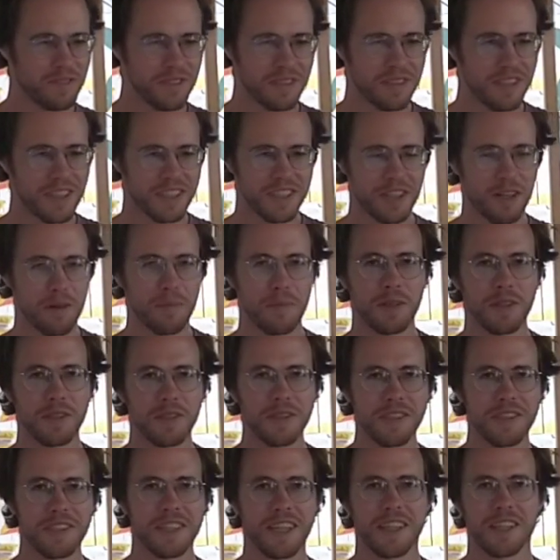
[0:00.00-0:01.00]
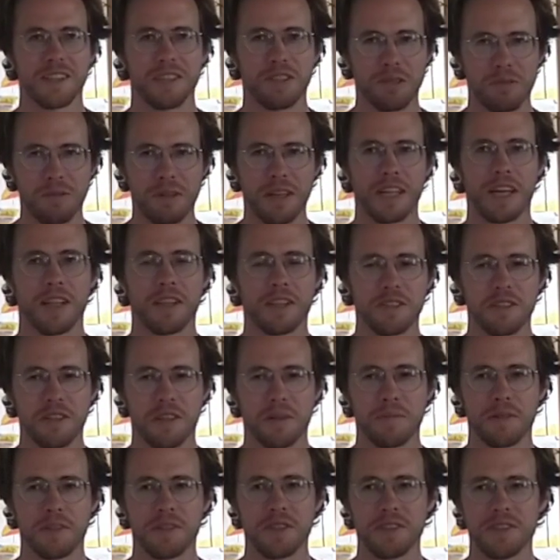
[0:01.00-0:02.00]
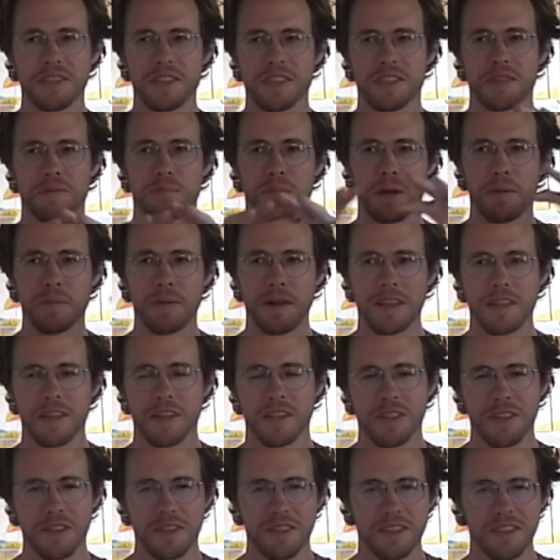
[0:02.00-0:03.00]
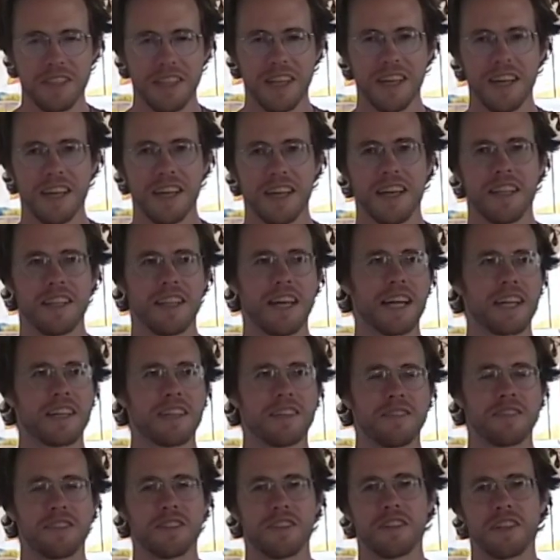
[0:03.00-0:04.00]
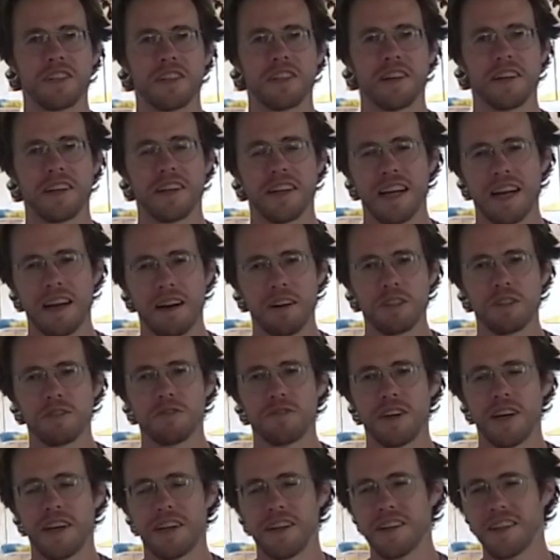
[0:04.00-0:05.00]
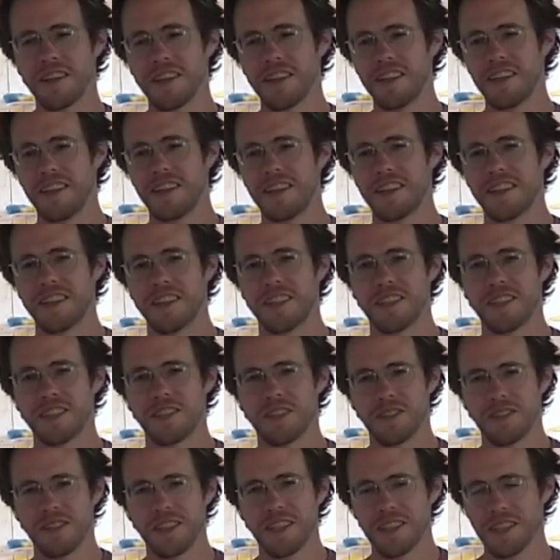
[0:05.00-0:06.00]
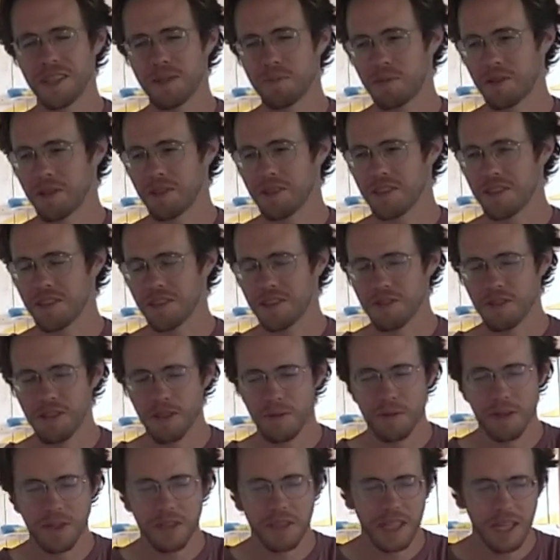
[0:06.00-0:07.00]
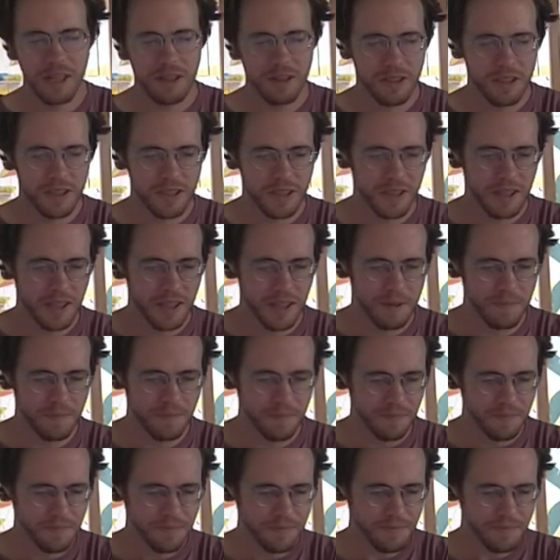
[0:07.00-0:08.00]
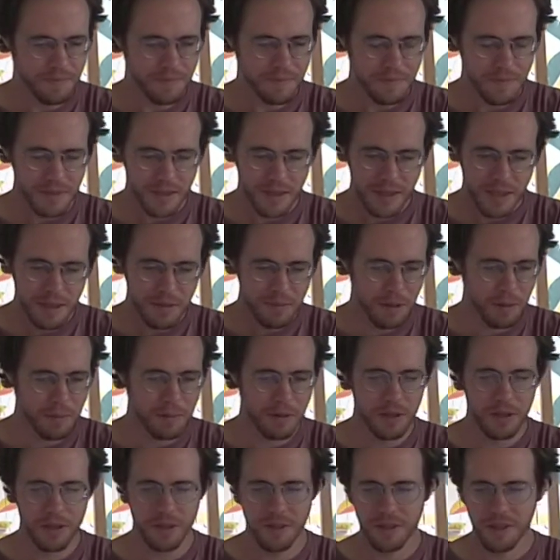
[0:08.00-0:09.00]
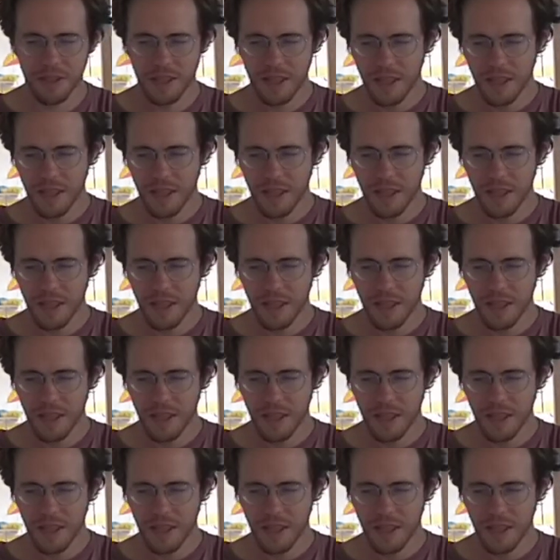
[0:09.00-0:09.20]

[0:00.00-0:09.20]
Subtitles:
the terminals, like they're just right on the terminals, this big pile of clothes, and that could have started a house fire and destroyed this person's newly built house. People don't,